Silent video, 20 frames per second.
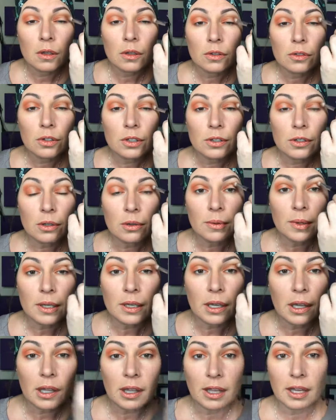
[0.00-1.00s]
Just so we
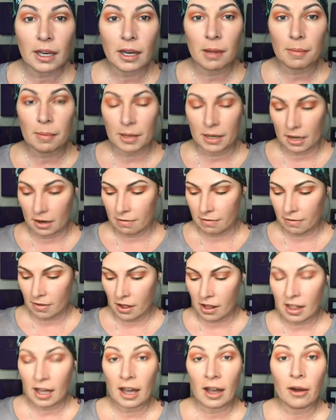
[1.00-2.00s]
can clean up any
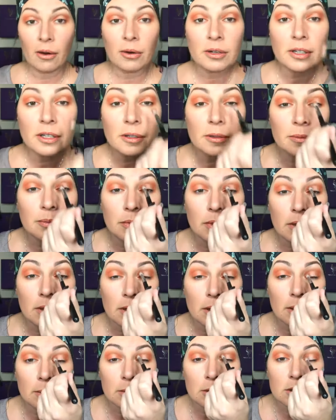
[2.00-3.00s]
fallout.
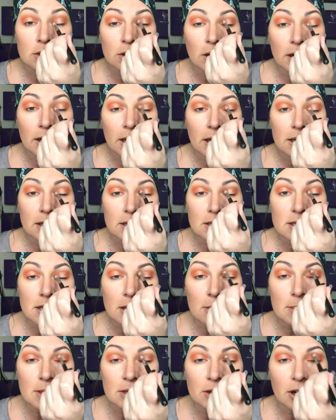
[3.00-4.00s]
And I'm just trying to get this a
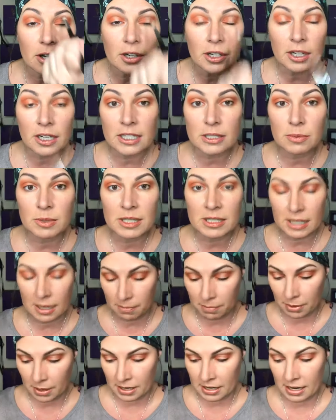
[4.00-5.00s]
little bit darker because once I
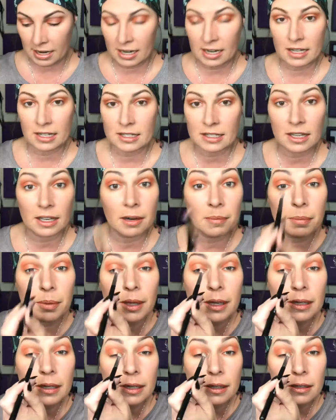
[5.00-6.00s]
blend it, it's going to
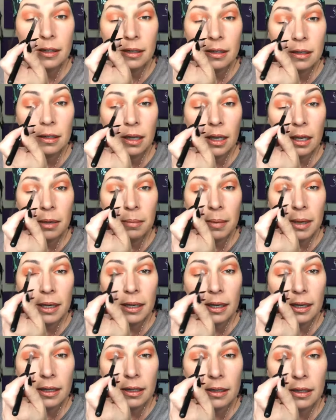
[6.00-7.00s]
blend it and make
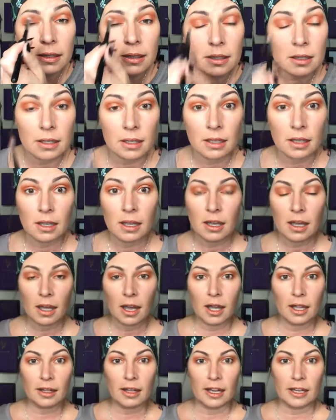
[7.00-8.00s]
it
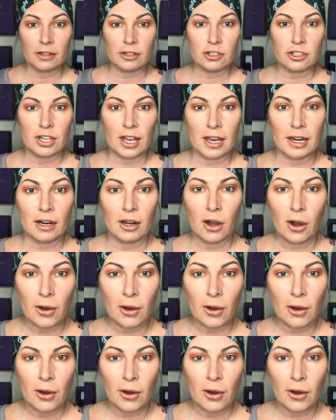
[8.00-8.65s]
a lighter shade.